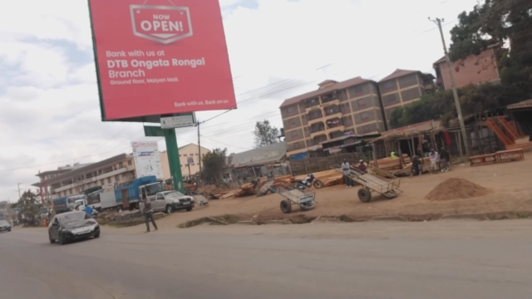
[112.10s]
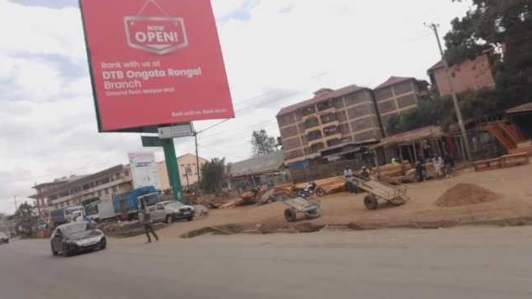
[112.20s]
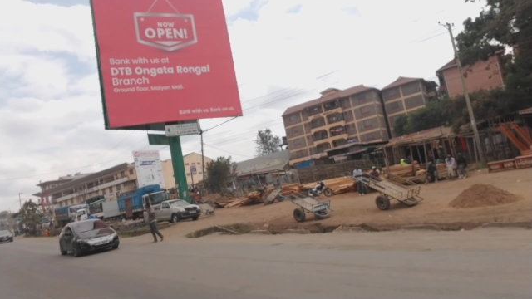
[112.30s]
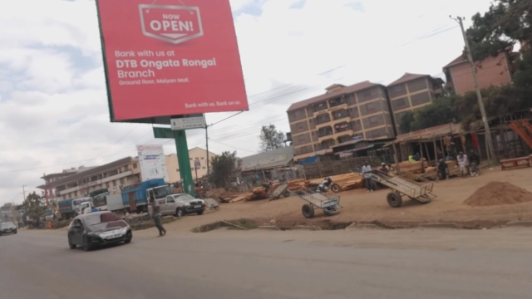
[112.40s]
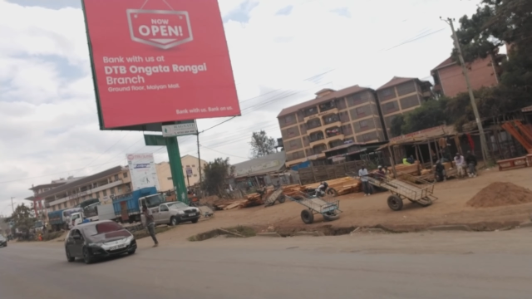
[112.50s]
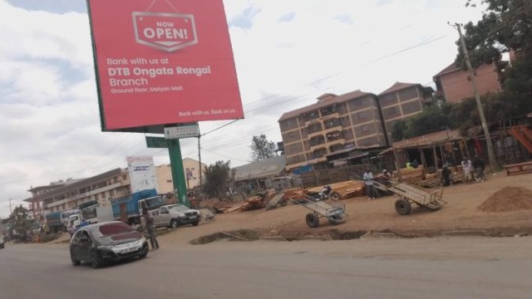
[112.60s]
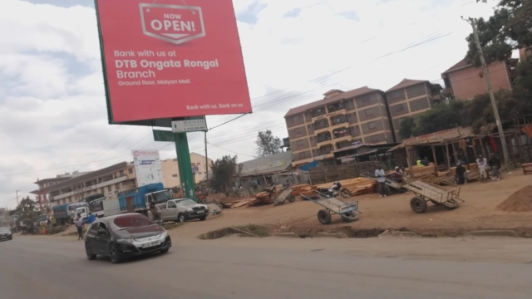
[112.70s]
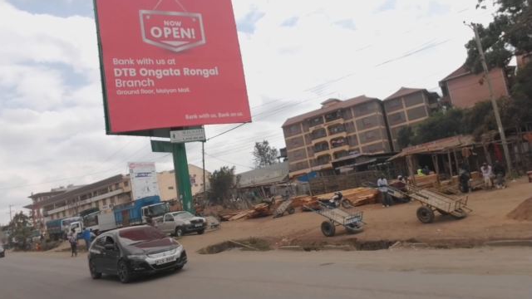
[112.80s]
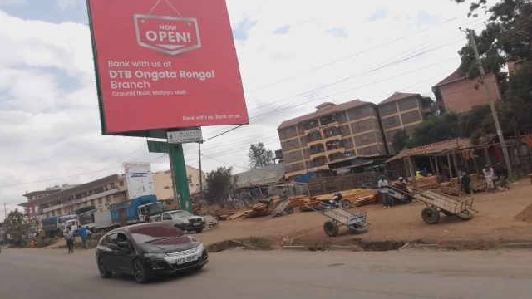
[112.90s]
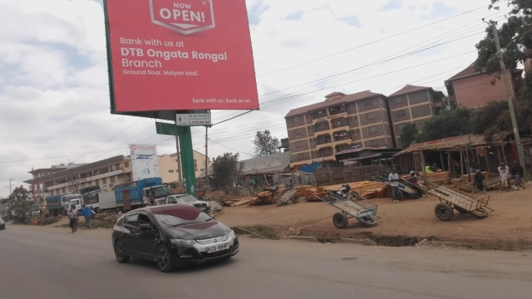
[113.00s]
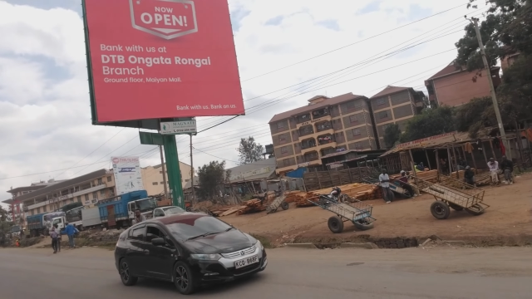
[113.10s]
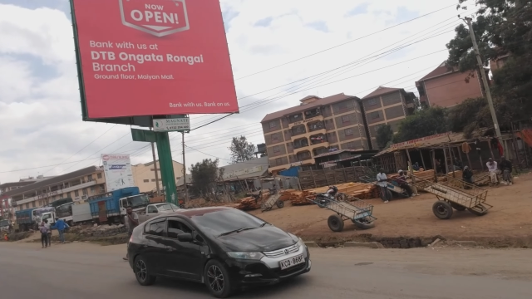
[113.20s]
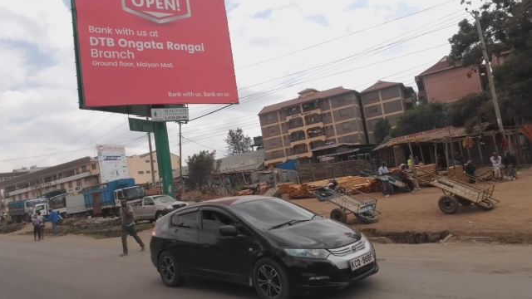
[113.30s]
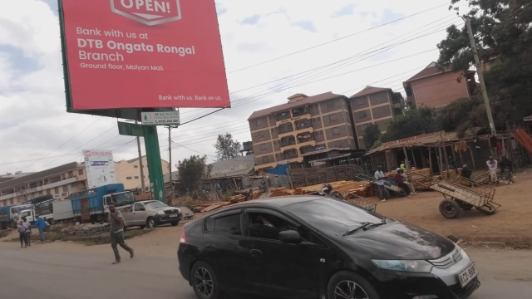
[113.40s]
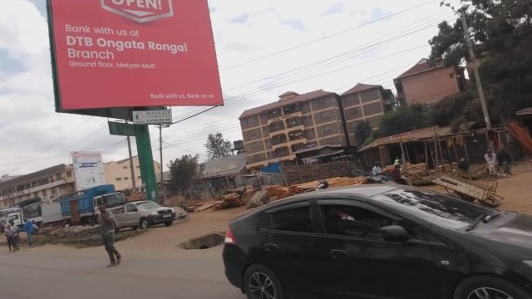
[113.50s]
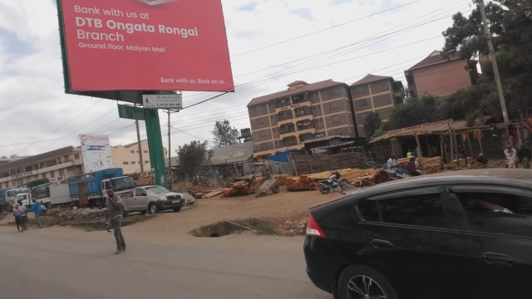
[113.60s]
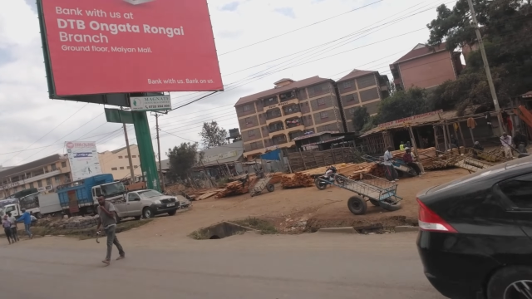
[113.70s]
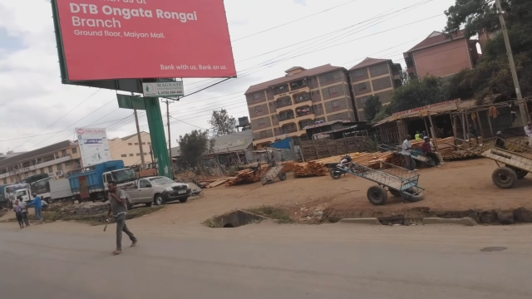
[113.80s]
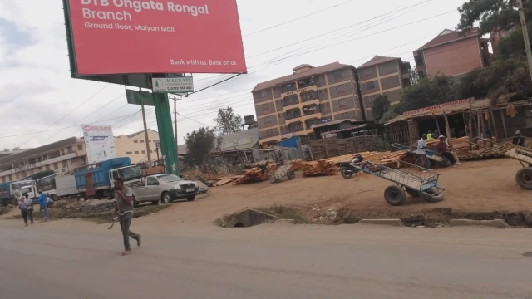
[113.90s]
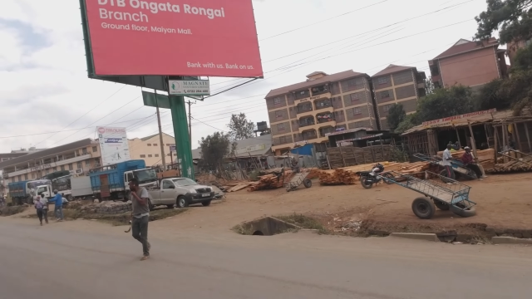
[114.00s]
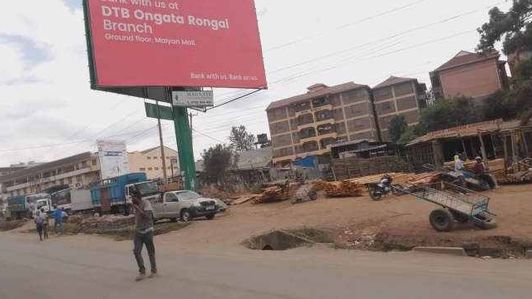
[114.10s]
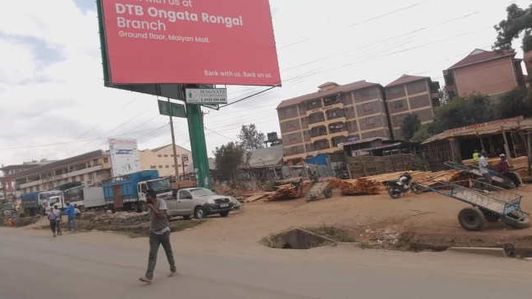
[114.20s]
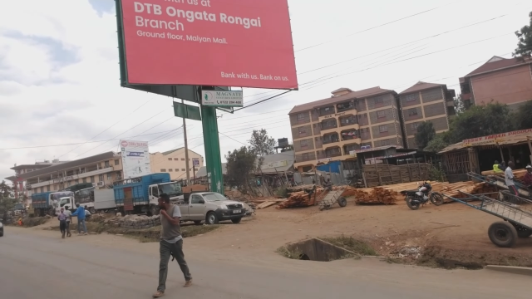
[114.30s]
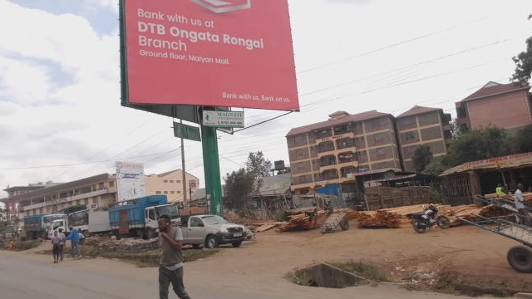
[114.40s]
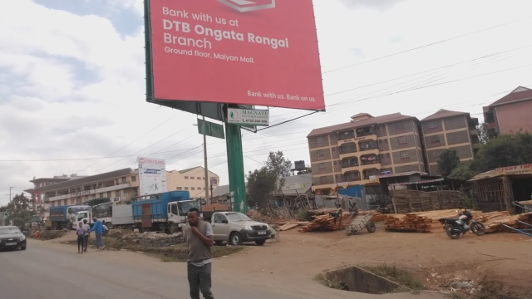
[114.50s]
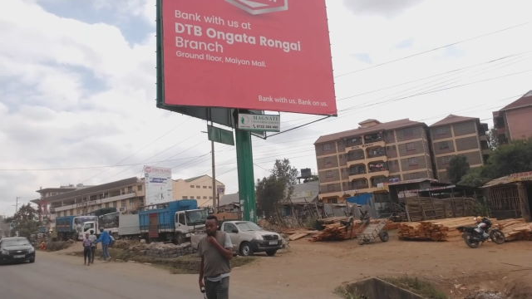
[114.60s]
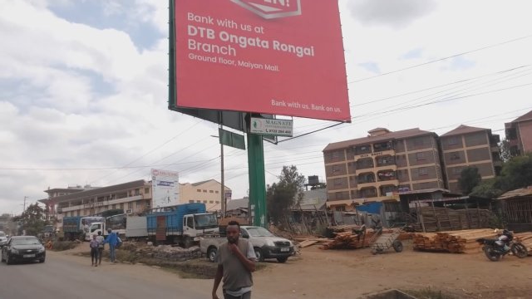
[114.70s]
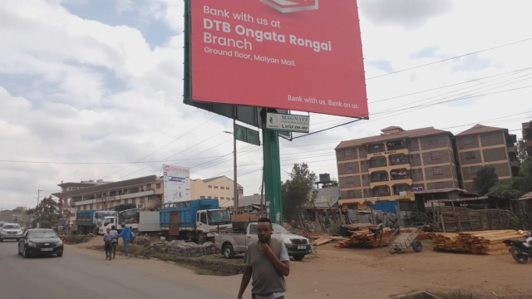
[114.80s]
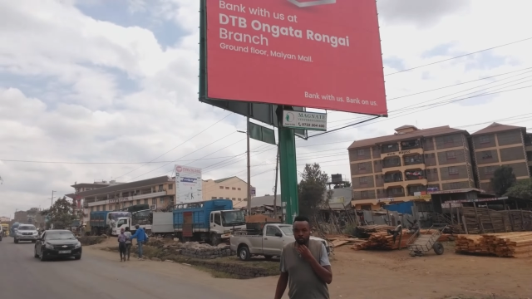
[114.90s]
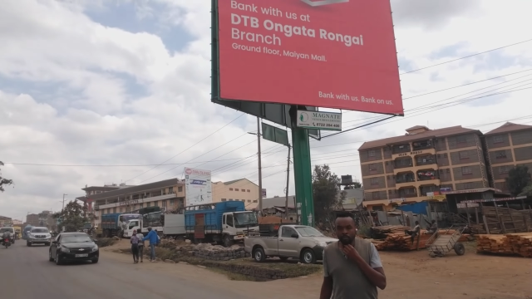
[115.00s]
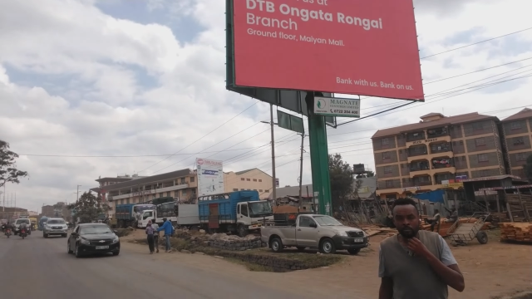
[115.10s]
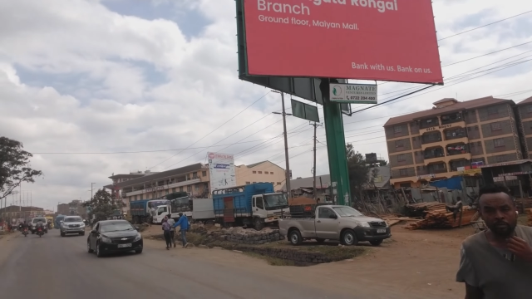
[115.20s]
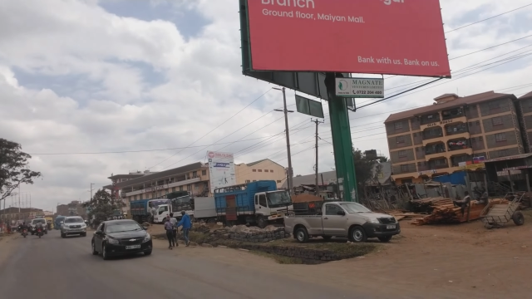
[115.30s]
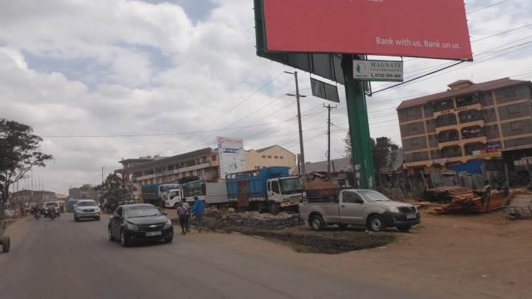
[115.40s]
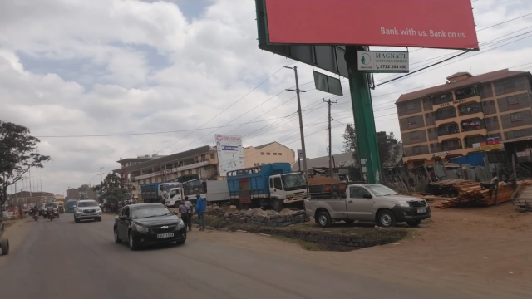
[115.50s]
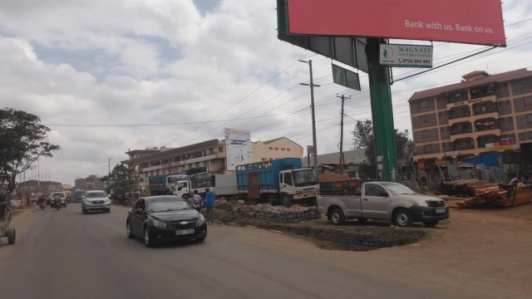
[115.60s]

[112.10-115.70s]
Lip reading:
[unreadable: no face in view]